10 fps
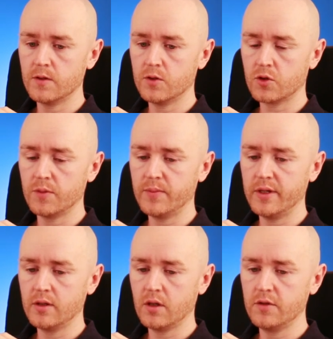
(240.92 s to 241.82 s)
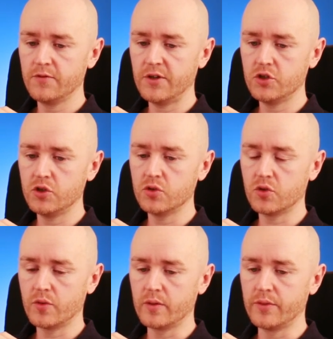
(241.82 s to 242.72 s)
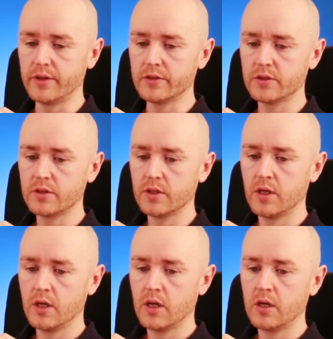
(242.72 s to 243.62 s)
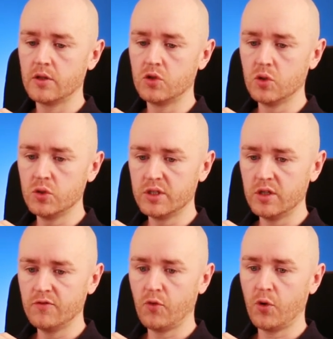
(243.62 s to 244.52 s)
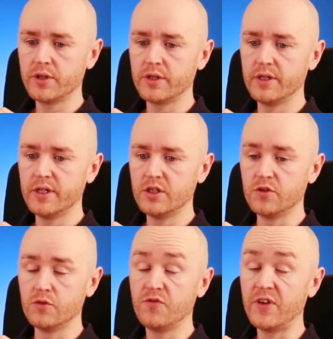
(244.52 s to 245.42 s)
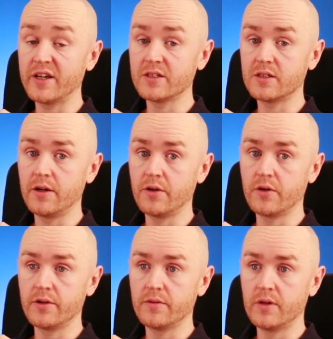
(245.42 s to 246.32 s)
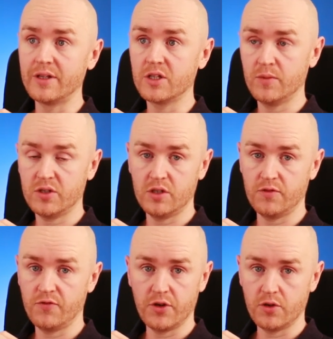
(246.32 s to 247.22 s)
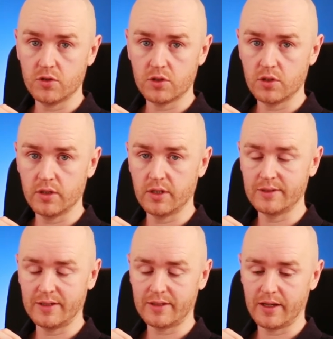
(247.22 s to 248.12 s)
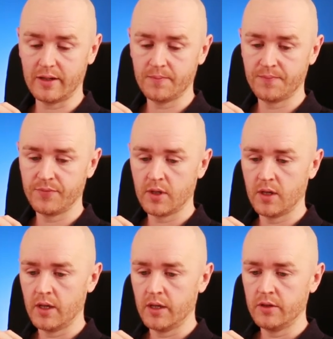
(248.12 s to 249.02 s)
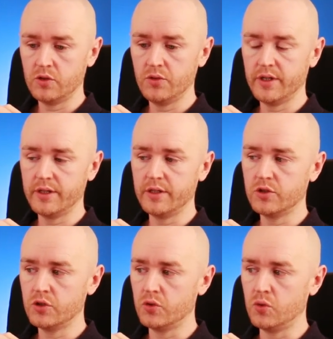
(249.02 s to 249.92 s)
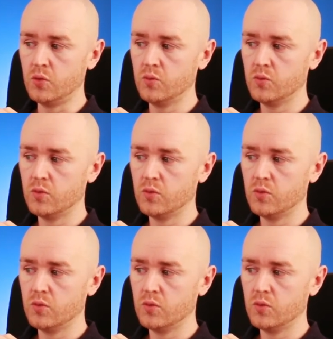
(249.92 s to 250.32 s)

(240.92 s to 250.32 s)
there can be a lot of issues around this. Does the avoidant need to fix their intimacy fears, things like that? Do they need to